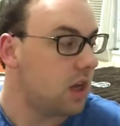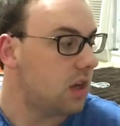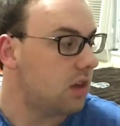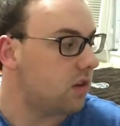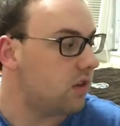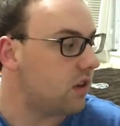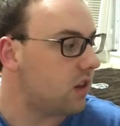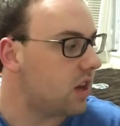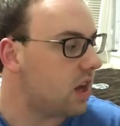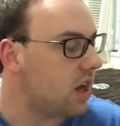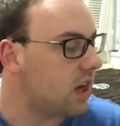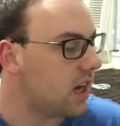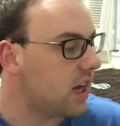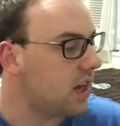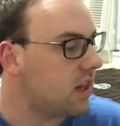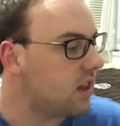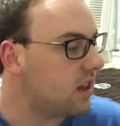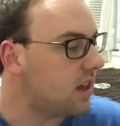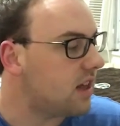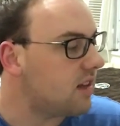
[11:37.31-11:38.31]
So
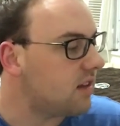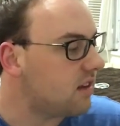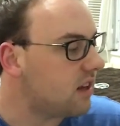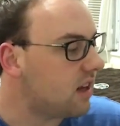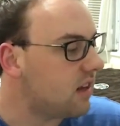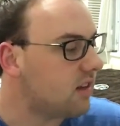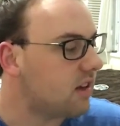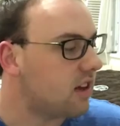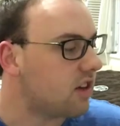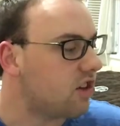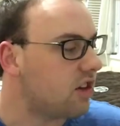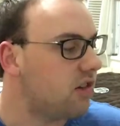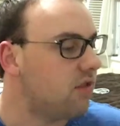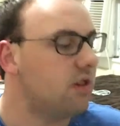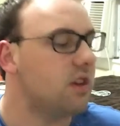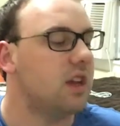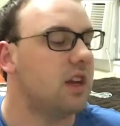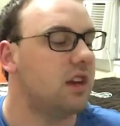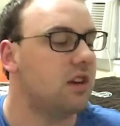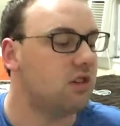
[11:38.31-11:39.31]
that sounds actually
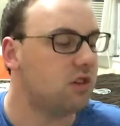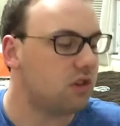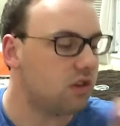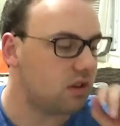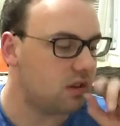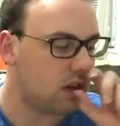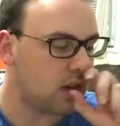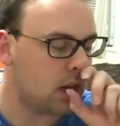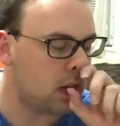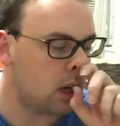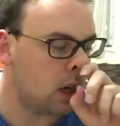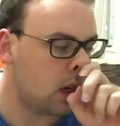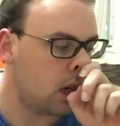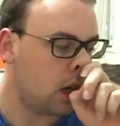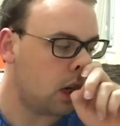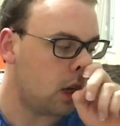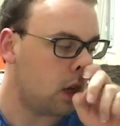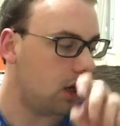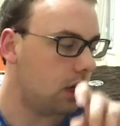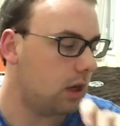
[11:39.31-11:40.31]
really interesting,
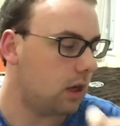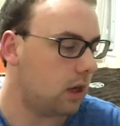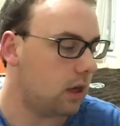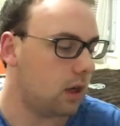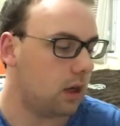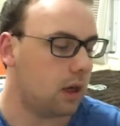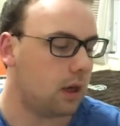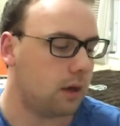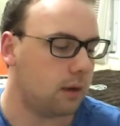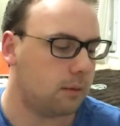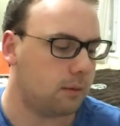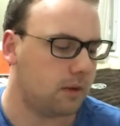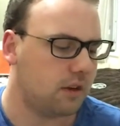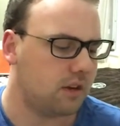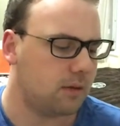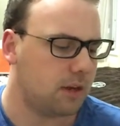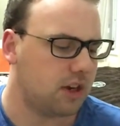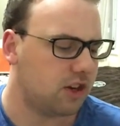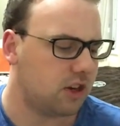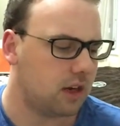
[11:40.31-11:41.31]

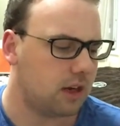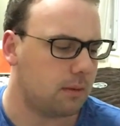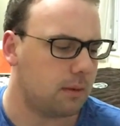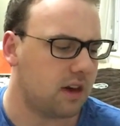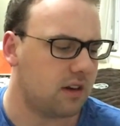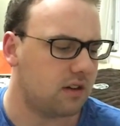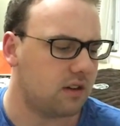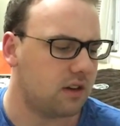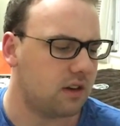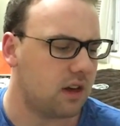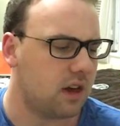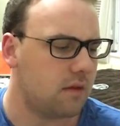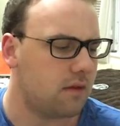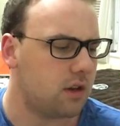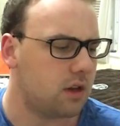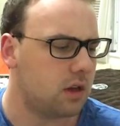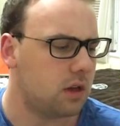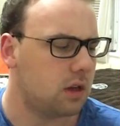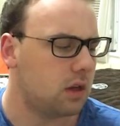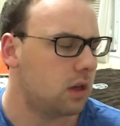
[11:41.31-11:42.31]
especially in comparison to
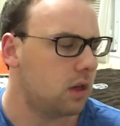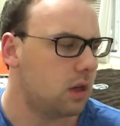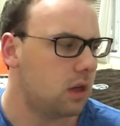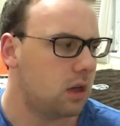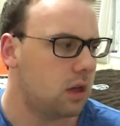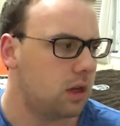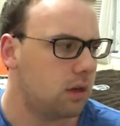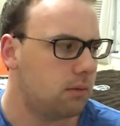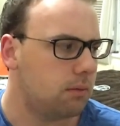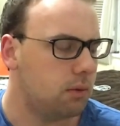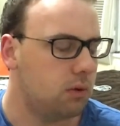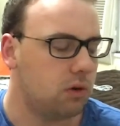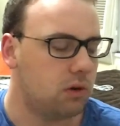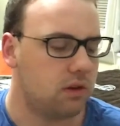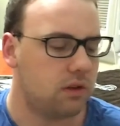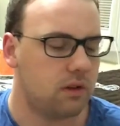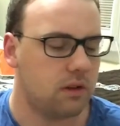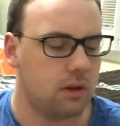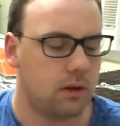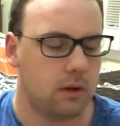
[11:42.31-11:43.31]
other
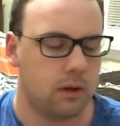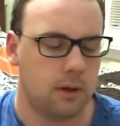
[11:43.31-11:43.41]
books.